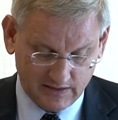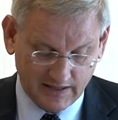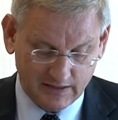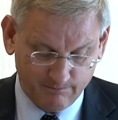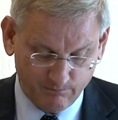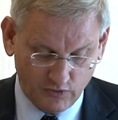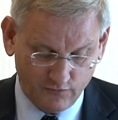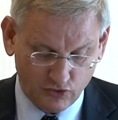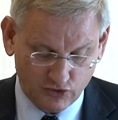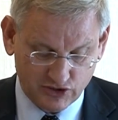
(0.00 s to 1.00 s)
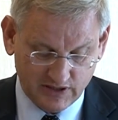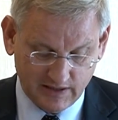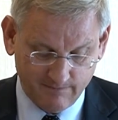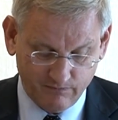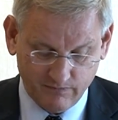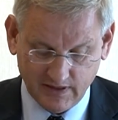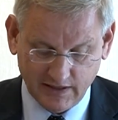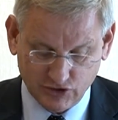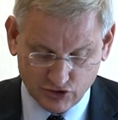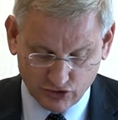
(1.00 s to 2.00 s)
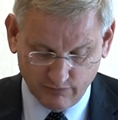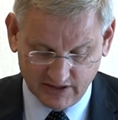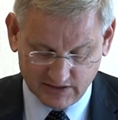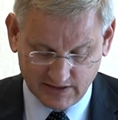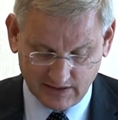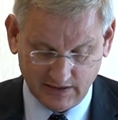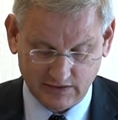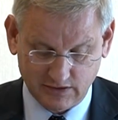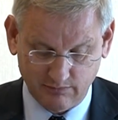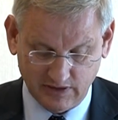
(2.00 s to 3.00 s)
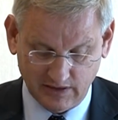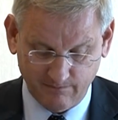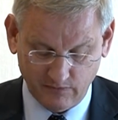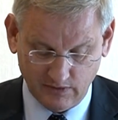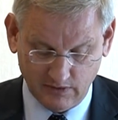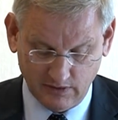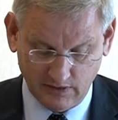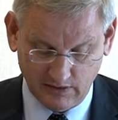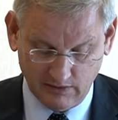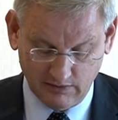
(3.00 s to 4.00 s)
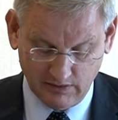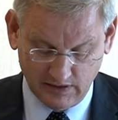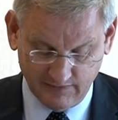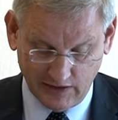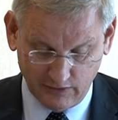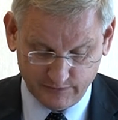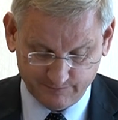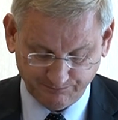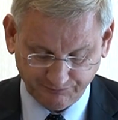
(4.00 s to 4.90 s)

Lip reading: Then, of course, the instruments that needs to be developed.